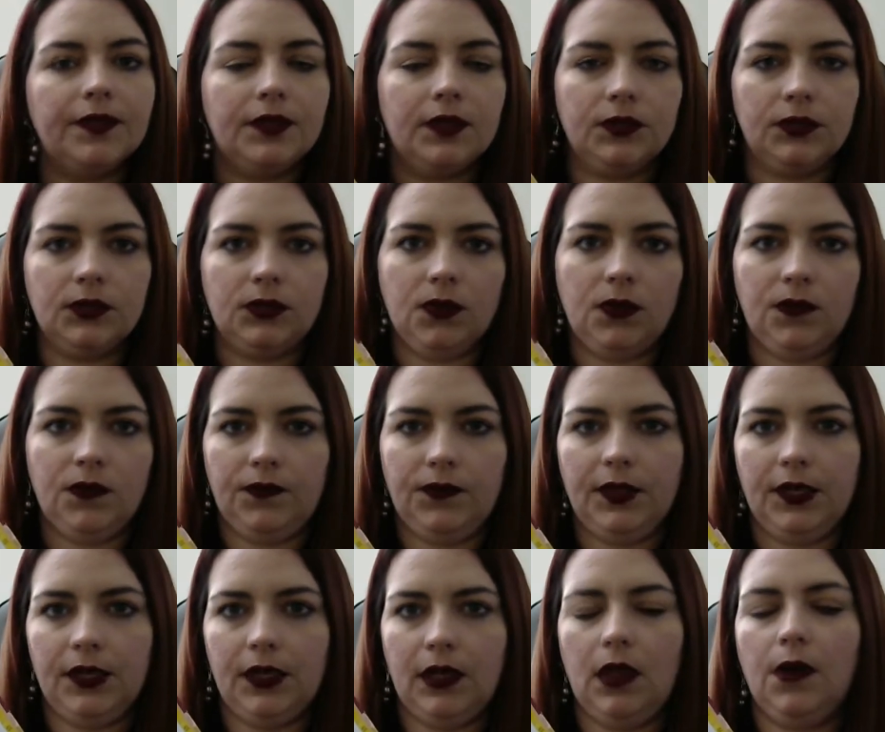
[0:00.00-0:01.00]
or so of the
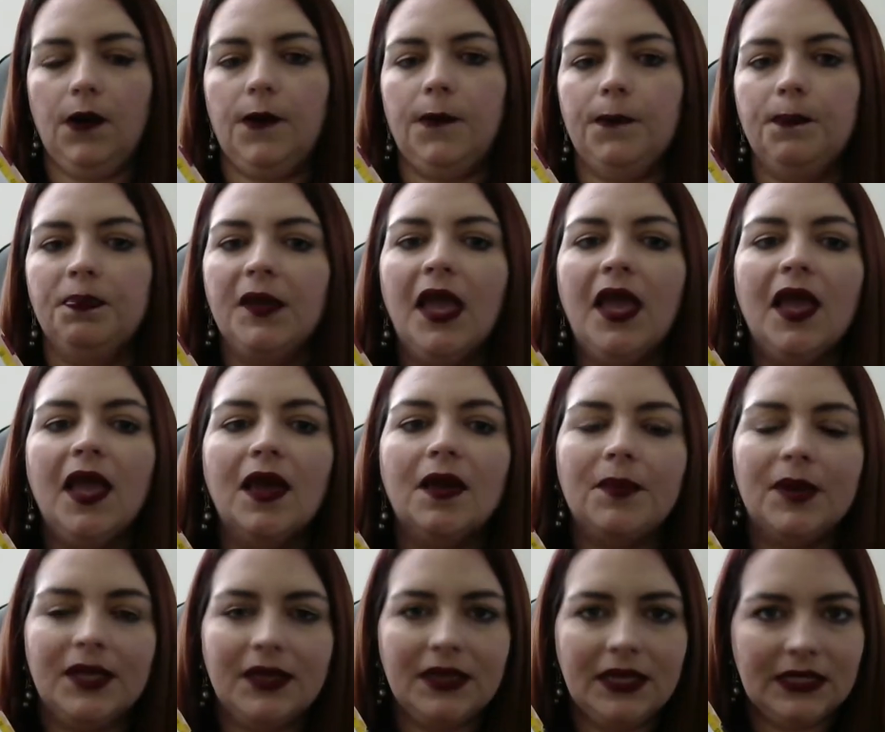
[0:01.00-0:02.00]
year.
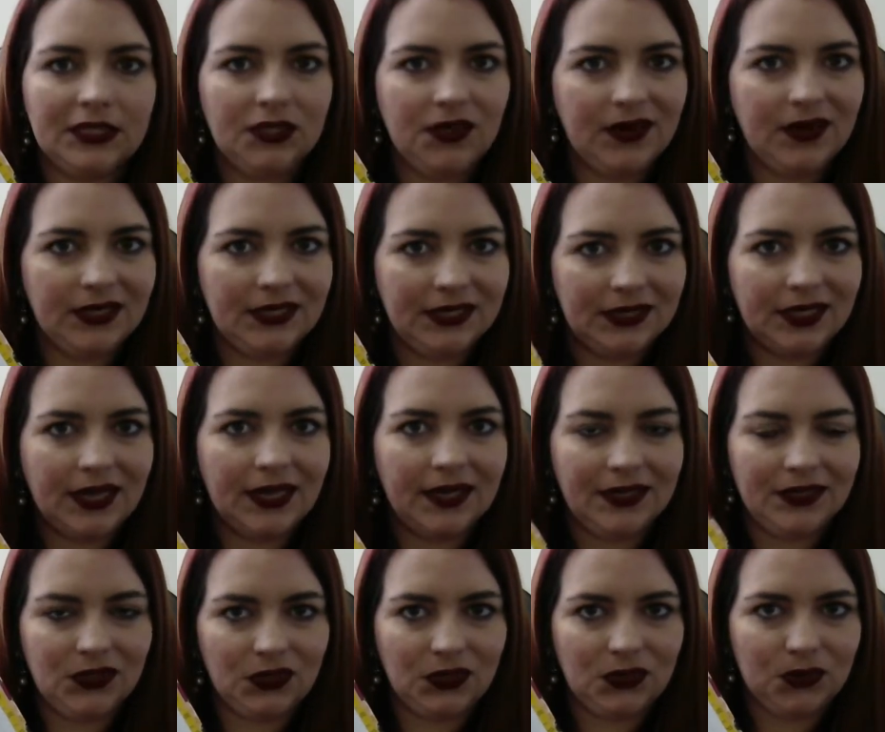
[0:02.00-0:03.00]
But this year I decided
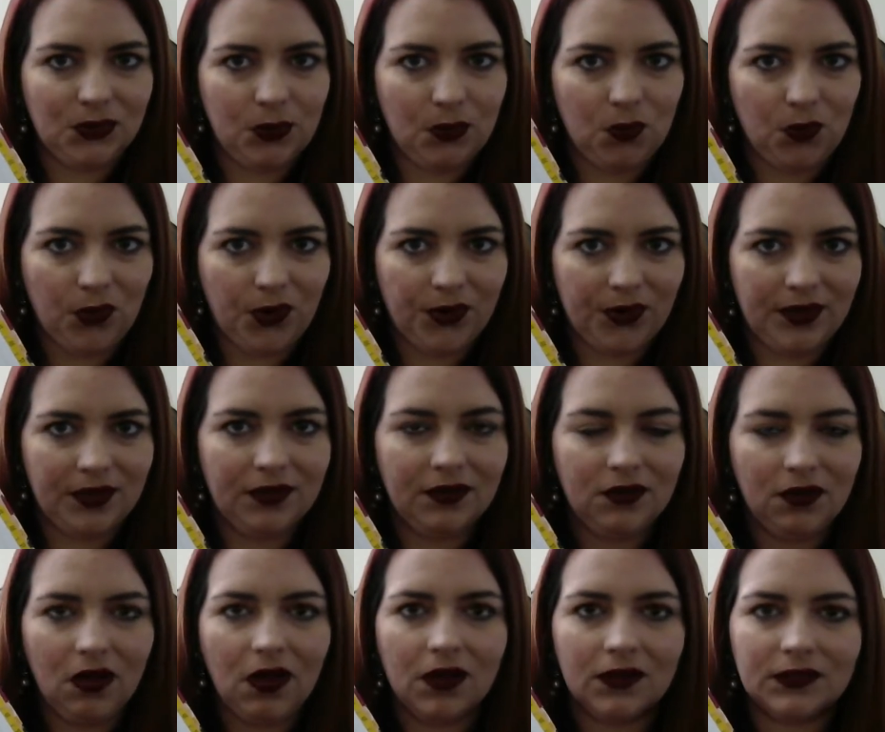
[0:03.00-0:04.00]
to do a word.
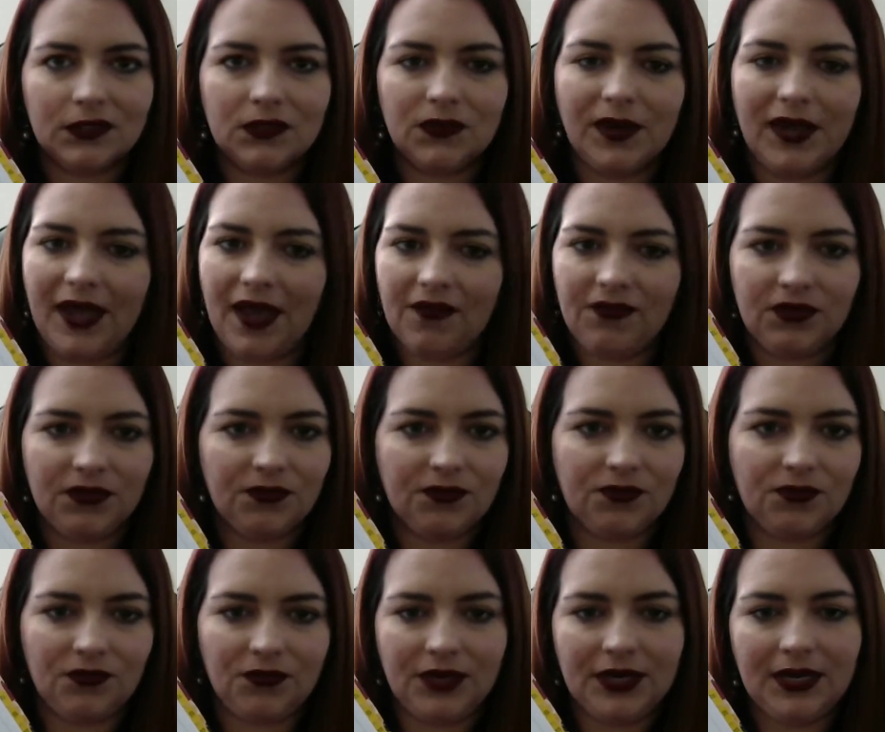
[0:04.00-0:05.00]
Also, I haven't
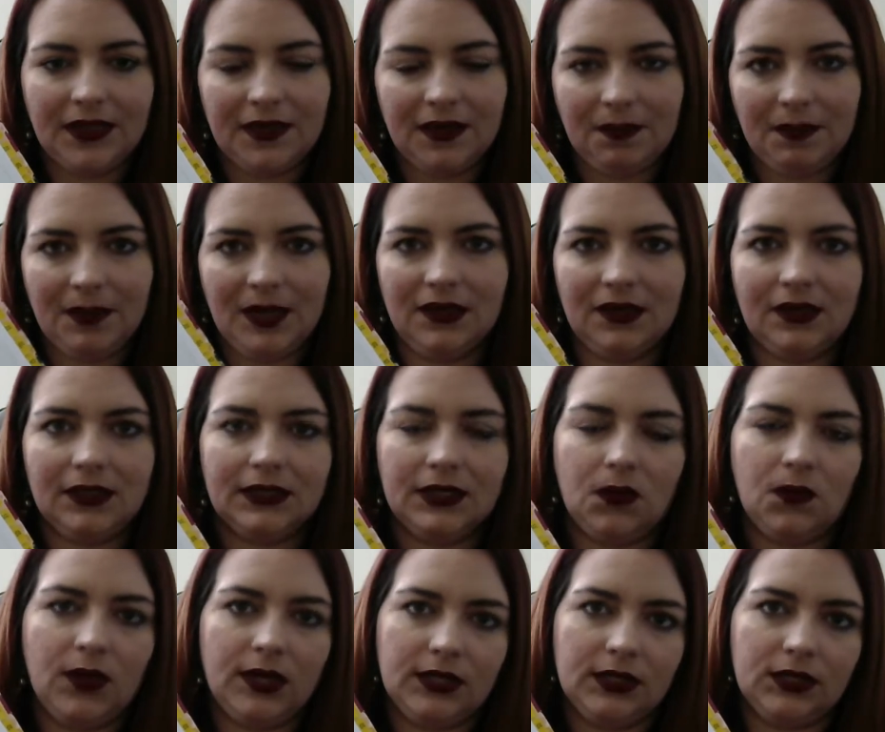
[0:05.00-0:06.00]
written them in because I
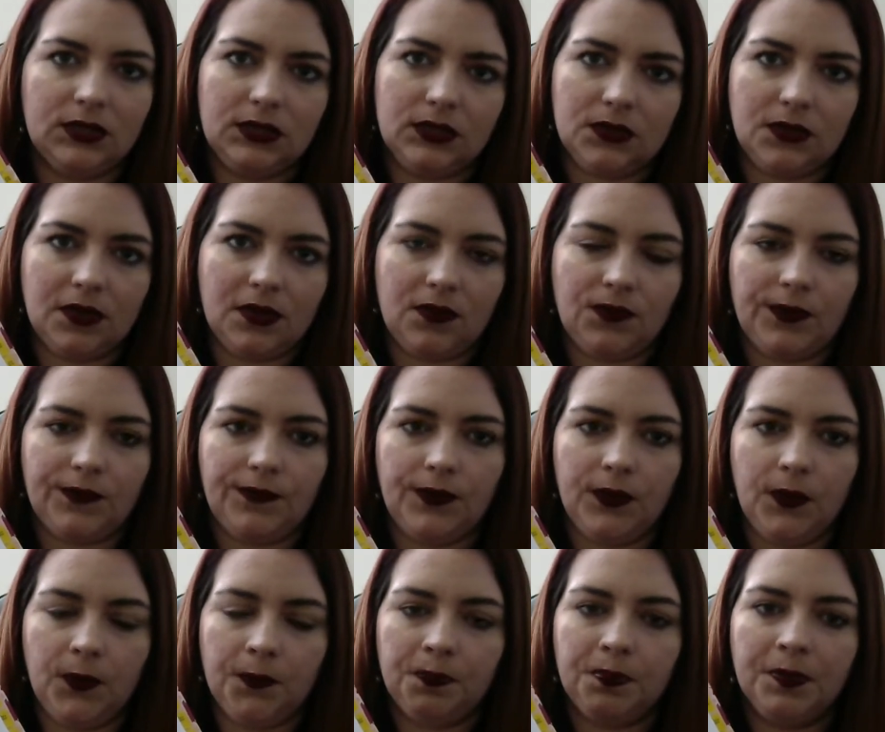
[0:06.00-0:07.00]
wanted to do the
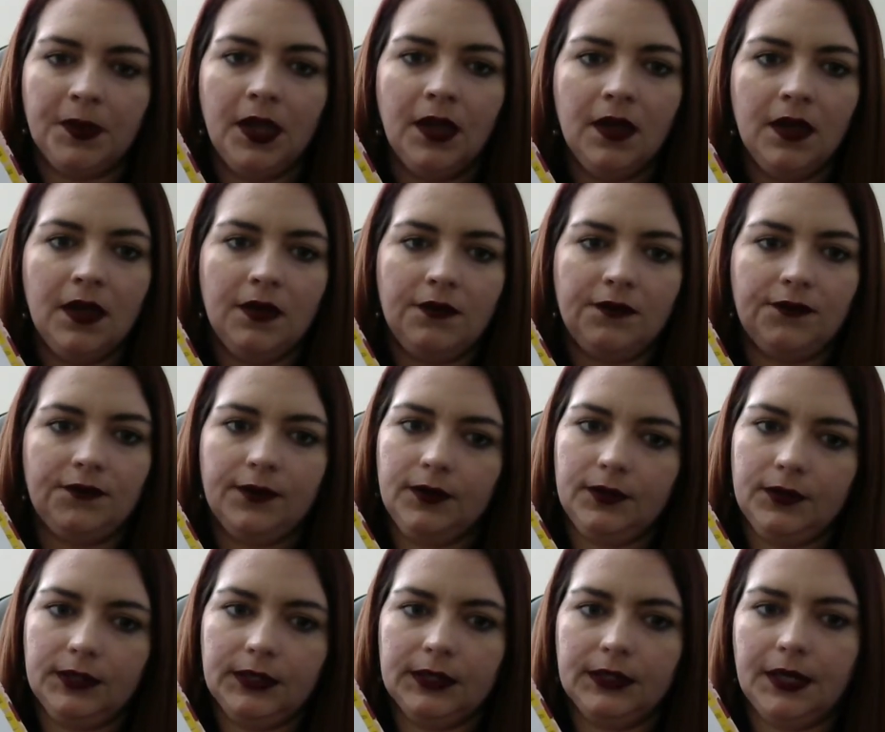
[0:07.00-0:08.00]
review
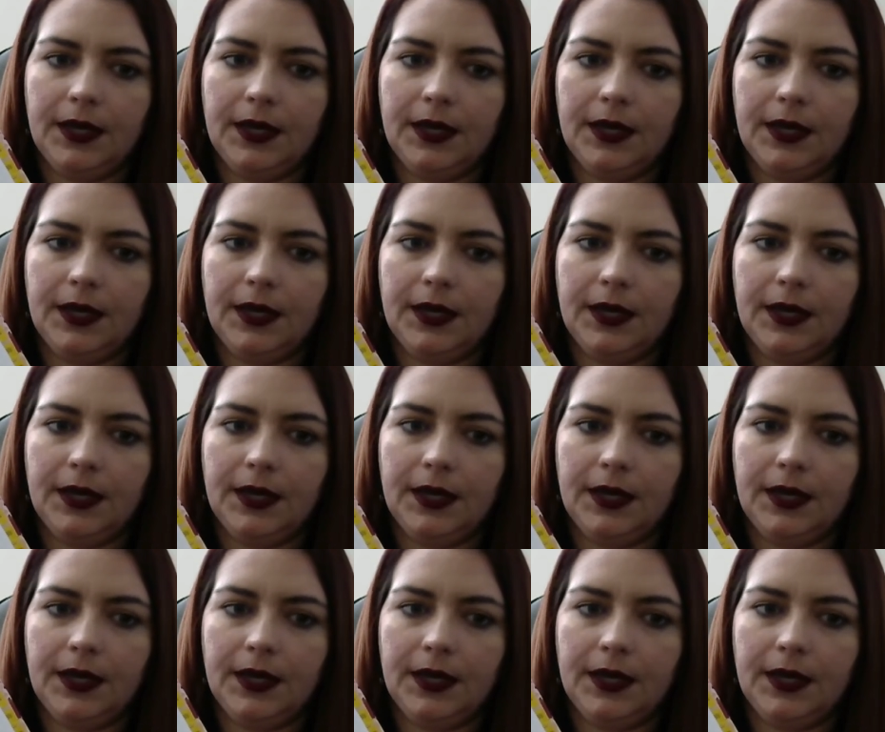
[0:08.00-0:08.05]
first.